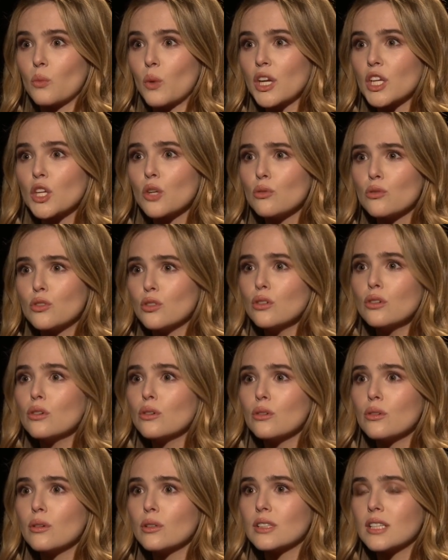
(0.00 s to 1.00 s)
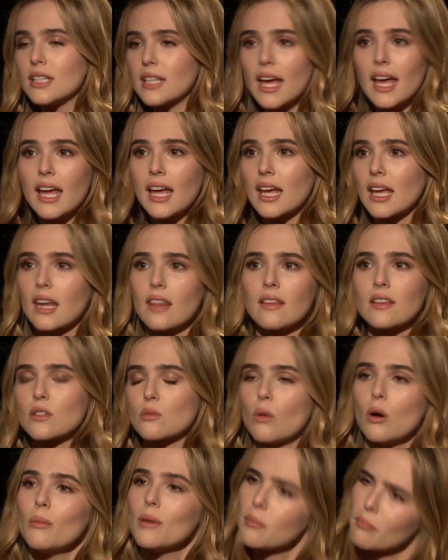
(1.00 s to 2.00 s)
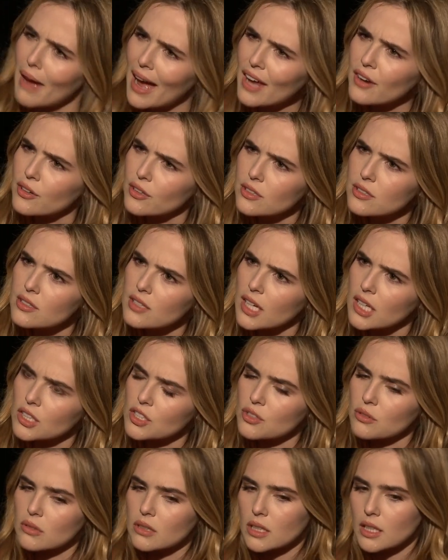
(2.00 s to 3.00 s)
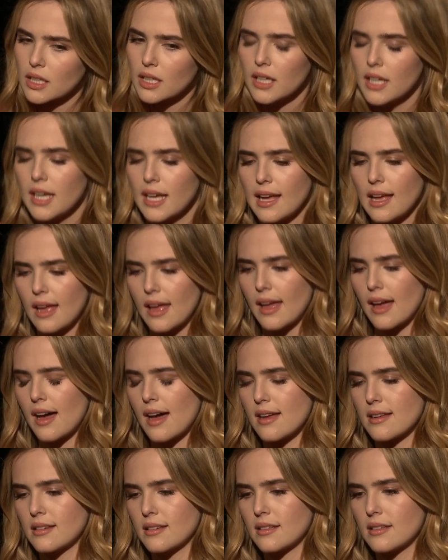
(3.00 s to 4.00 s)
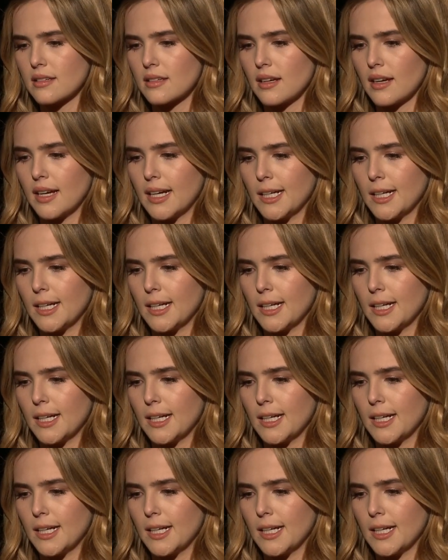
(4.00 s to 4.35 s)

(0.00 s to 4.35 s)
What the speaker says: what you do today and in this moment matters, actually. And